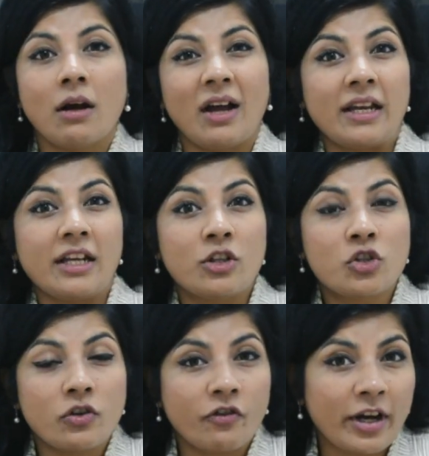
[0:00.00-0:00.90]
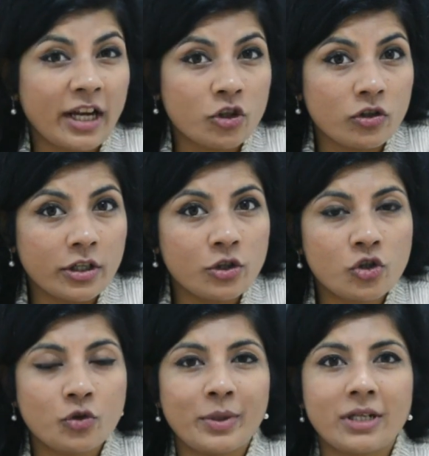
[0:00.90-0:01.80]
an inst financial
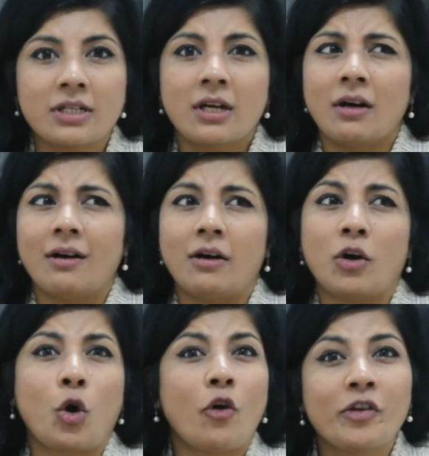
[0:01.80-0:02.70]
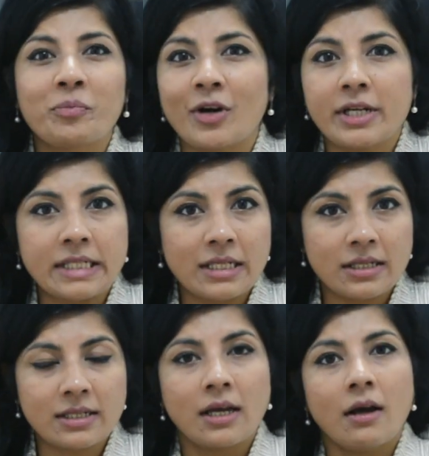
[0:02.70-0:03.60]
instrument, uh, coffee
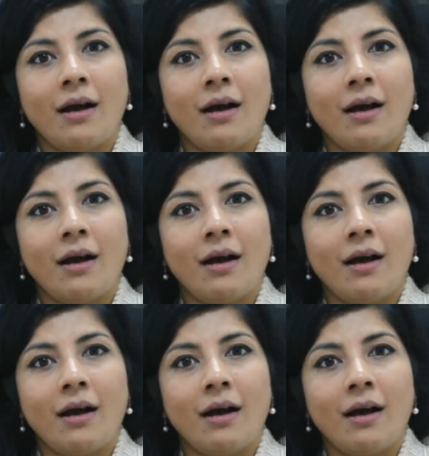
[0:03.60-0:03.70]
prices,